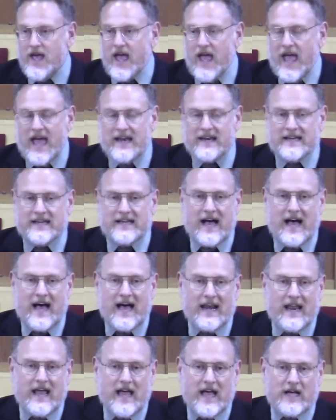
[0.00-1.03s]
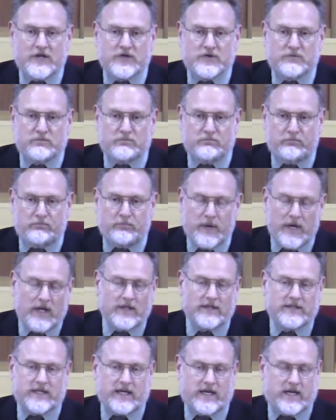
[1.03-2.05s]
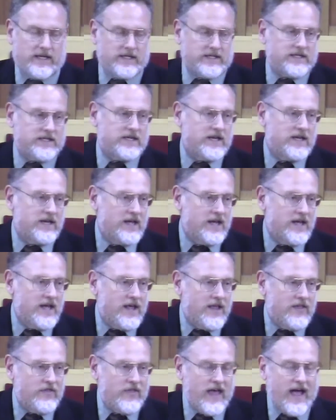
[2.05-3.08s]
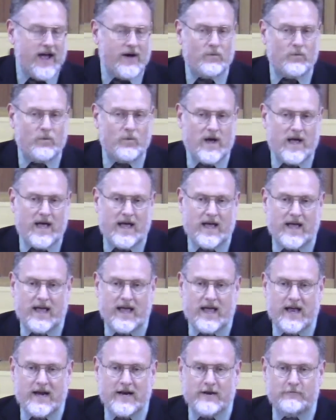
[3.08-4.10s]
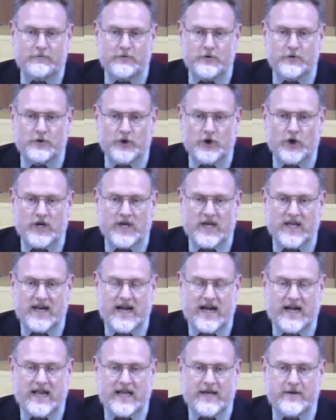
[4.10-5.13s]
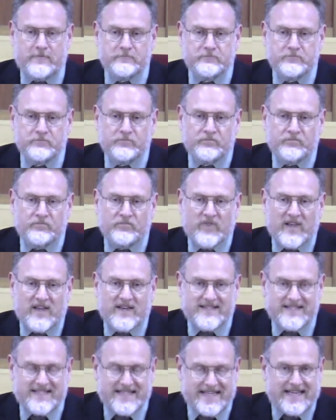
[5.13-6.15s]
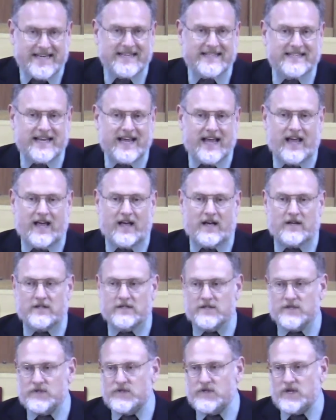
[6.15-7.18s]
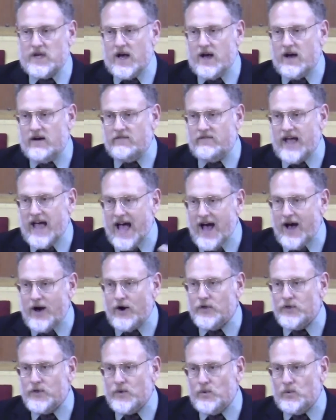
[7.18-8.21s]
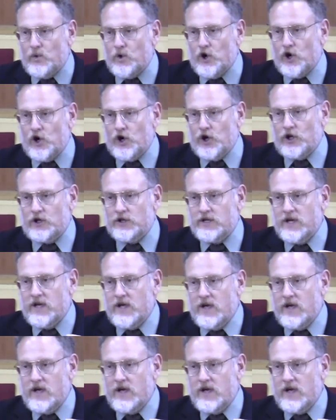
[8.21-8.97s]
and God has built it that way. And if you look at any details of how the world